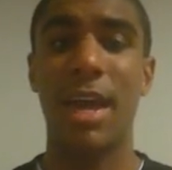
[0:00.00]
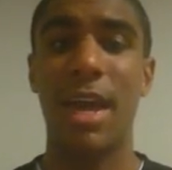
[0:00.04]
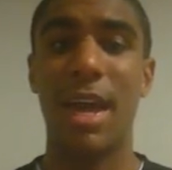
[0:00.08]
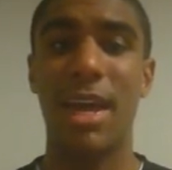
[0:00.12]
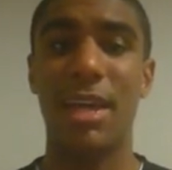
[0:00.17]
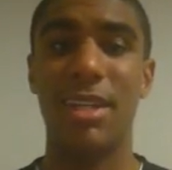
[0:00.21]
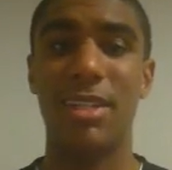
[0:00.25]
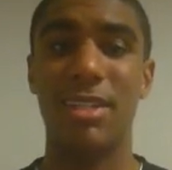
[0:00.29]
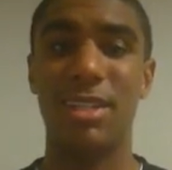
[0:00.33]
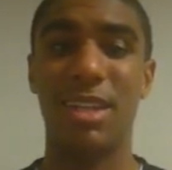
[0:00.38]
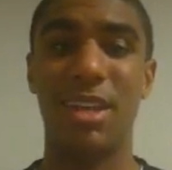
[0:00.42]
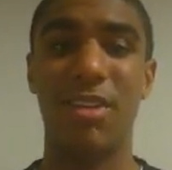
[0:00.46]

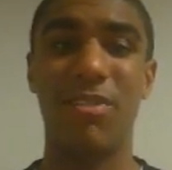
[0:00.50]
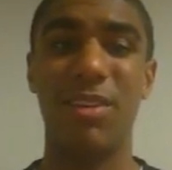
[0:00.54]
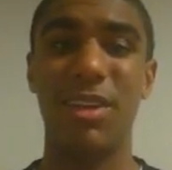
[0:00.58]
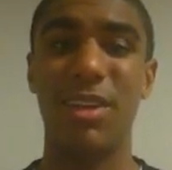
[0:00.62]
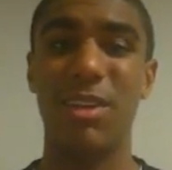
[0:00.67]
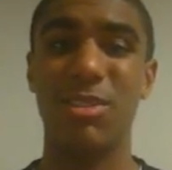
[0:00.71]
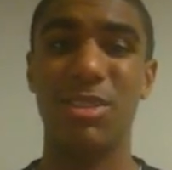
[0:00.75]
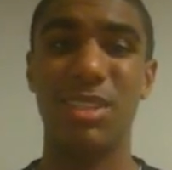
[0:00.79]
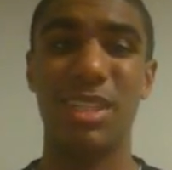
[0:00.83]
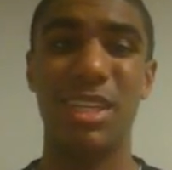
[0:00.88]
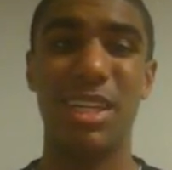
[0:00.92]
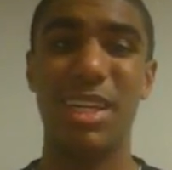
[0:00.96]
as if he
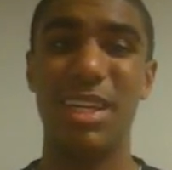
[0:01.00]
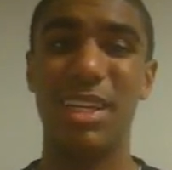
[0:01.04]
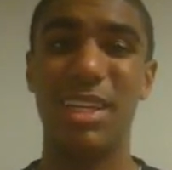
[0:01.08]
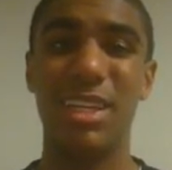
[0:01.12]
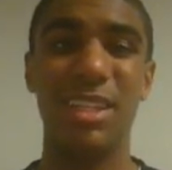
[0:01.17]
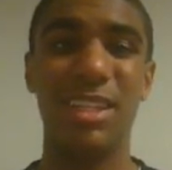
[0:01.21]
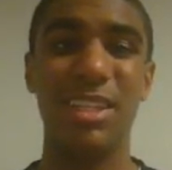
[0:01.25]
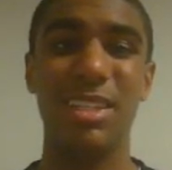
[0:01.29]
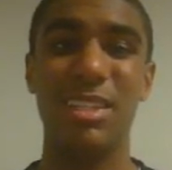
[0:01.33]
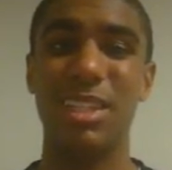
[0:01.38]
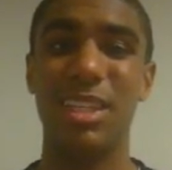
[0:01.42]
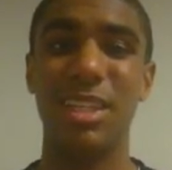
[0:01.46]
goes to any
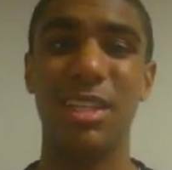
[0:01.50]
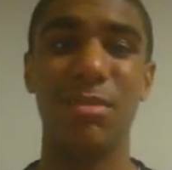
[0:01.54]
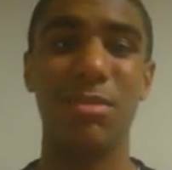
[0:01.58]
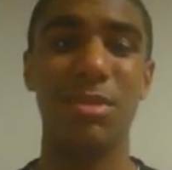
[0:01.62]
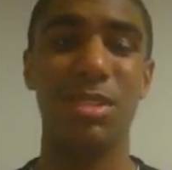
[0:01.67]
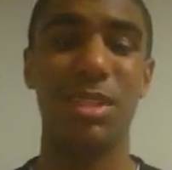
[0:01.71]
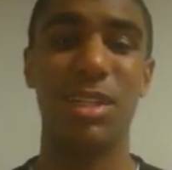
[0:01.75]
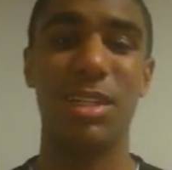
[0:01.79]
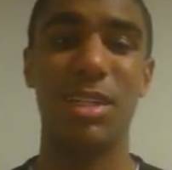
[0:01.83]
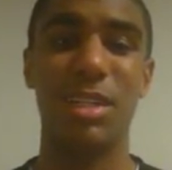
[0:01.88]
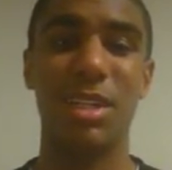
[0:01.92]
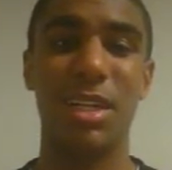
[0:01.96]
of these
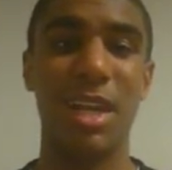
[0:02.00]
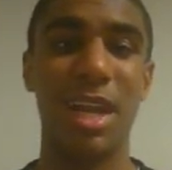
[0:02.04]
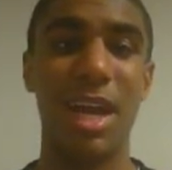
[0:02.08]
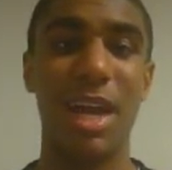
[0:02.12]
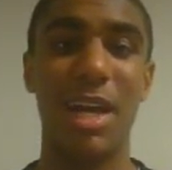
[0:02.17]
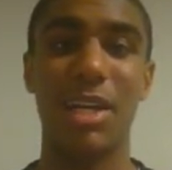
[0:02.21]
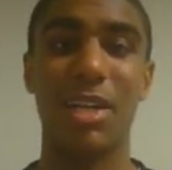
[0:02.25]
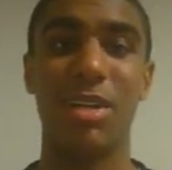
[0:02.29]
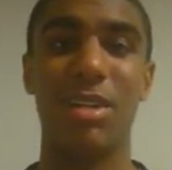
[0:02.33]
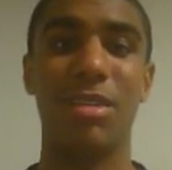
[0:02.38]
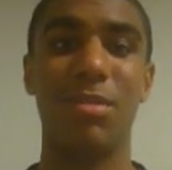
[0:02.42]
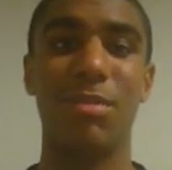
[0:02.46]
teams, they're
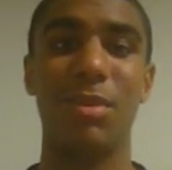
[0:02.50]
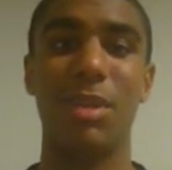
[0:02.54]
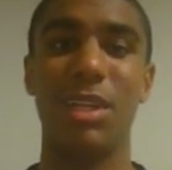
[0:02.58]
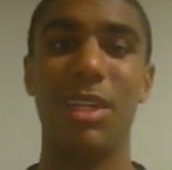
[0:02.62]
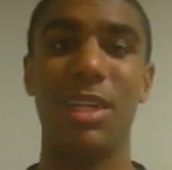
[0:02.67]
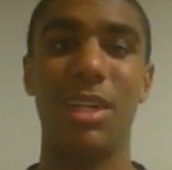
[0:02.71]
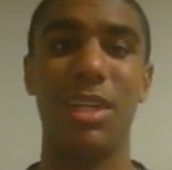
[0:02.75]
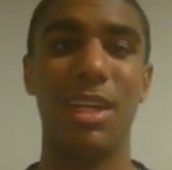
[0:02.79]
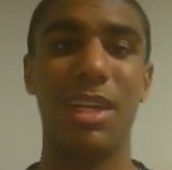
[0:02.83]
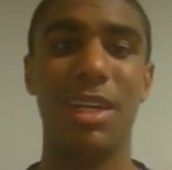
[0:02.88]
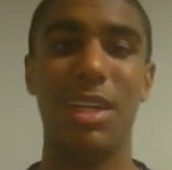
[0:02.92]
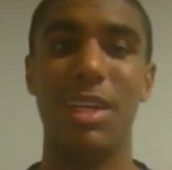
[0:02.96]
not going to
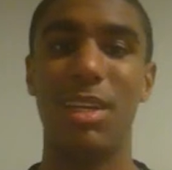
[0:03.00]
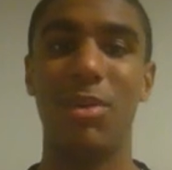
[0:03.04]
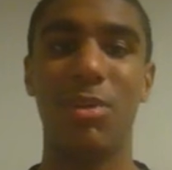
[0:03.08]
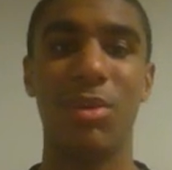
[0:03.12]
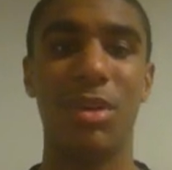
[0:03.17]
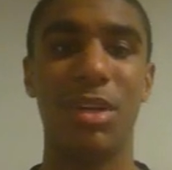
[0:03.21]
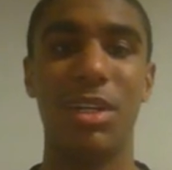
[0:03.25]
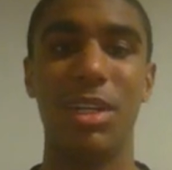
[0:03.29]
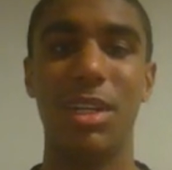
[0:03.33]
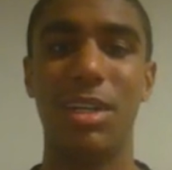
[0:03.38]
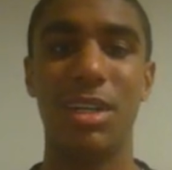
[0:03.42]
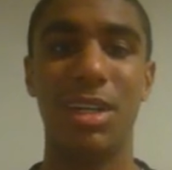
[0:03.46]
be
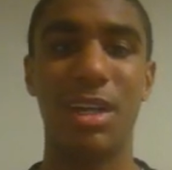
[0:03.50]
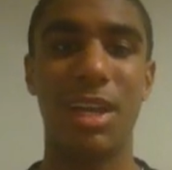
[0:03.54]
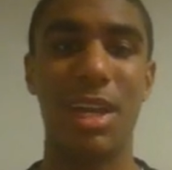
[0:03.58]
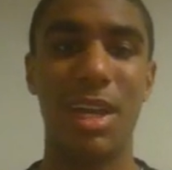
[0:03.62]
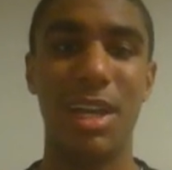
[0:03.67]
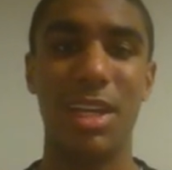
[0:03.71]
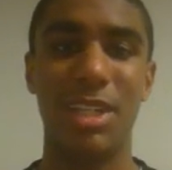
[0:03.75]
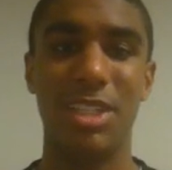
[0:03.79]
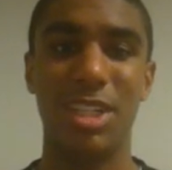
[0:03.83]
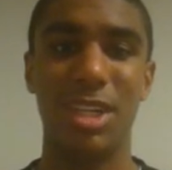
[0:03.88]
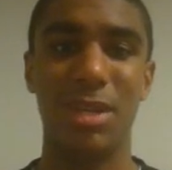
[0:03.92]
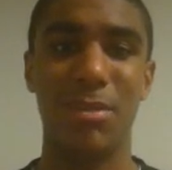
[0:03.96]
anywhere near
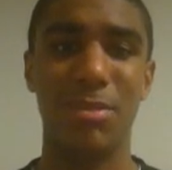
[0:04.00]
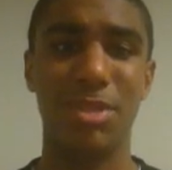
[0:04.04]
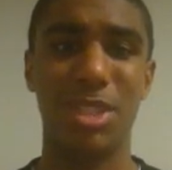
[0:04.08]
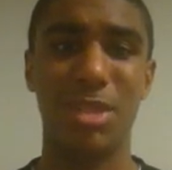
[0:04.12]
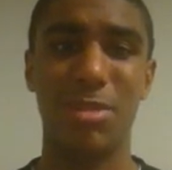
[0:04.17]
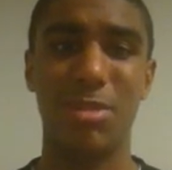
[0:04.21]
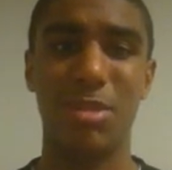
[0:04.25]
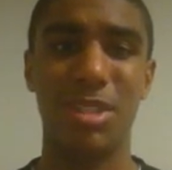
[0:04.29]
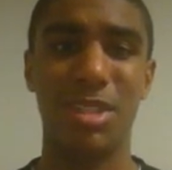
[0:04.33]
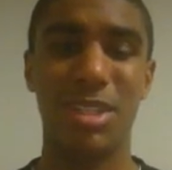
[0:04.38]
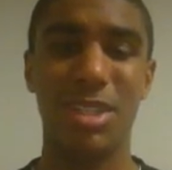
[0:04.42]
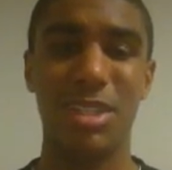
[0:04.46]
a
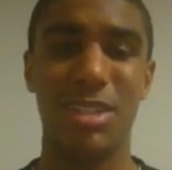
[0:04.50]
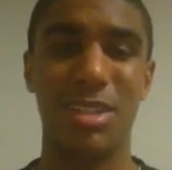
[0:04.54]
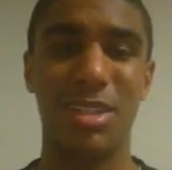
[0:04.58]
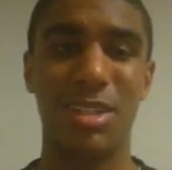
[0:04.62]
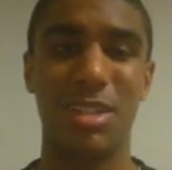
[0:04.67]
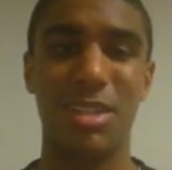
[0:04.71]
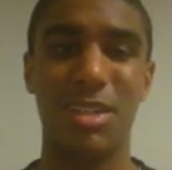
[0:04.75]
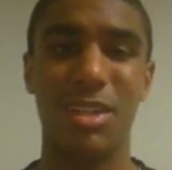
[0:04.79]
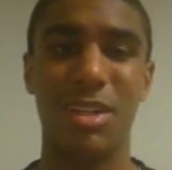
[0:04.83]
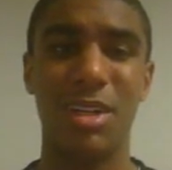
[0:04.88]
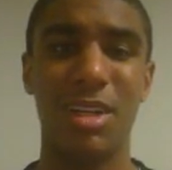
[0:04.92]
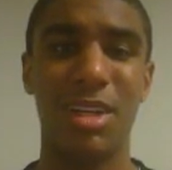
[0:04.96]
championship
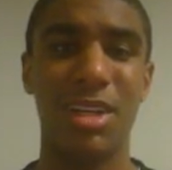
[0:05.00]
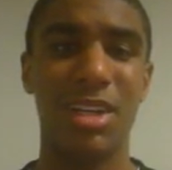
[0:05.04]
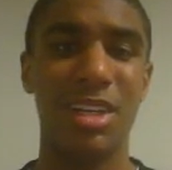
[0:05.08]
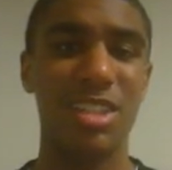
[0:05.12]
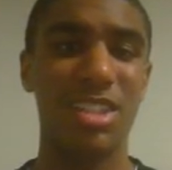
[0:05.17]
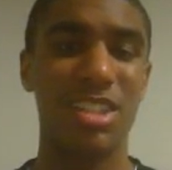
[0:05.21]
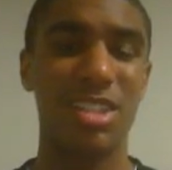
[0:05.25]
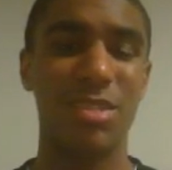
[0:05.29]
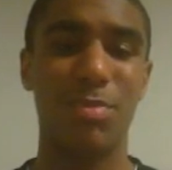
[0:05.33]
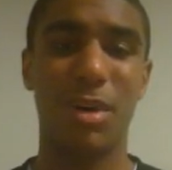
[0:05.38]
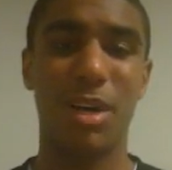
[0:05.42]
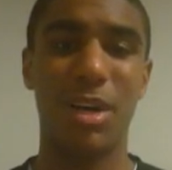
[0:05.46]
contender
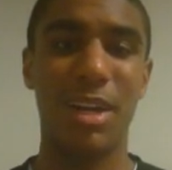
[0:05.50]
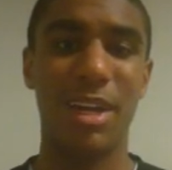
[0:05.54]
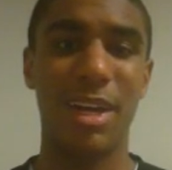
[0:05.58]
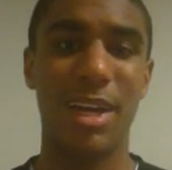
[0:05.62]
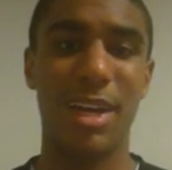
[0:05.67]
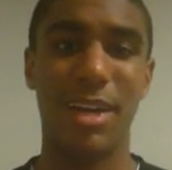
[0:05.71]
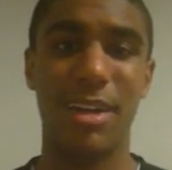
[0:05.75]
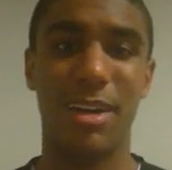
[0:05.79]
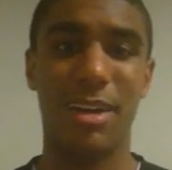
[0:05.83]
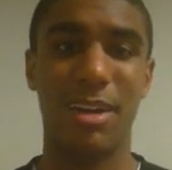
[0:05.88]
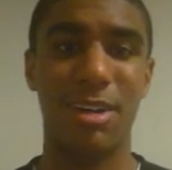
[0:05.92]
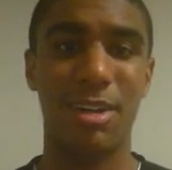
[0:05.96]
spot
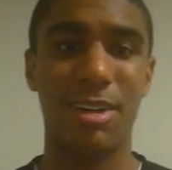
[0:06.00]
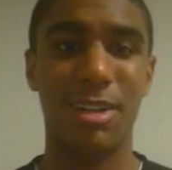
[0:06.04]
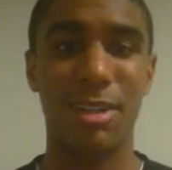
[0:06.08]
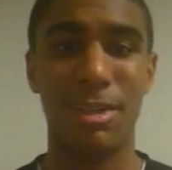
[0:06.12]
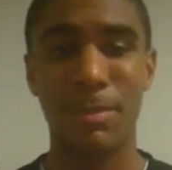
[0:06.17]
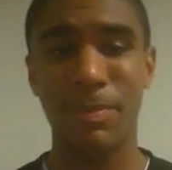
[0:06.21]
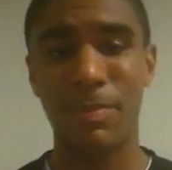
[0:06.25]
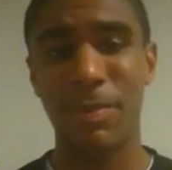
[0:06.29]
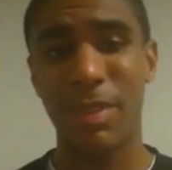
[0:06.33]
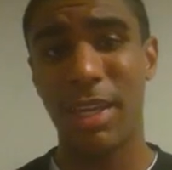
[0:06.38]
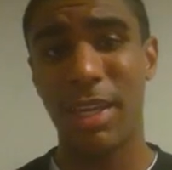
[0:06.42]
at all,